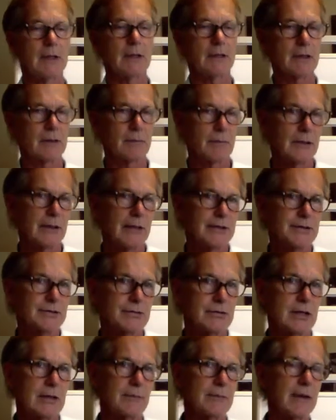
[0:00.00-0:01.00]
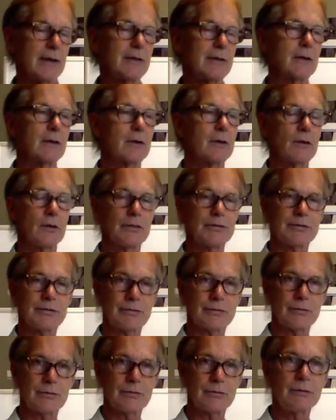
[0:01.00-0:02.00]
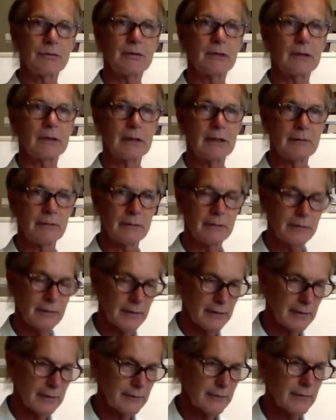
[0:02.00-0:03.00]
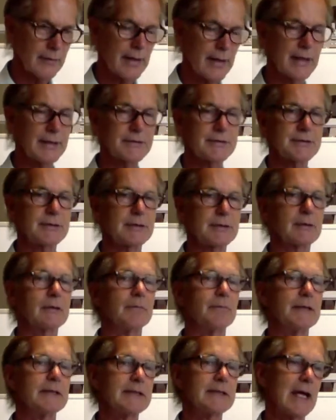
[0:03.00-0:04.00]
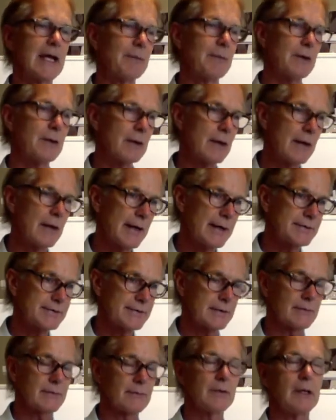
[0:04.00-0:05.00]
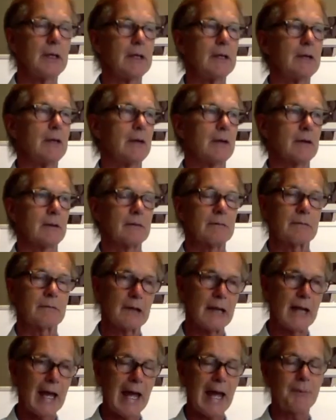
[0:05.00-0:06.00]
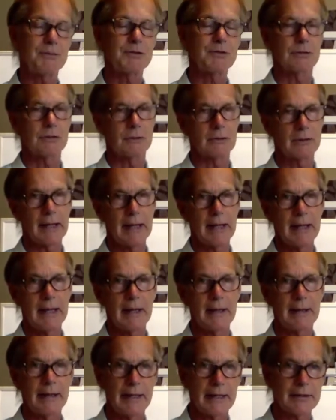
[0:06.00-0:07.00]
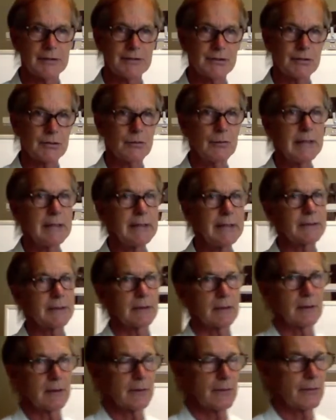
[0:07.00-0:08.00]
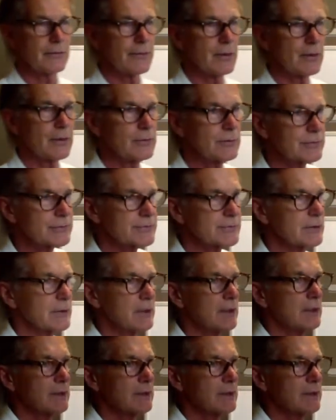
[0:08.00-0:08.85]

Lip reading: The bloodstream then goes through the liver has to metabolize and capture and excrete those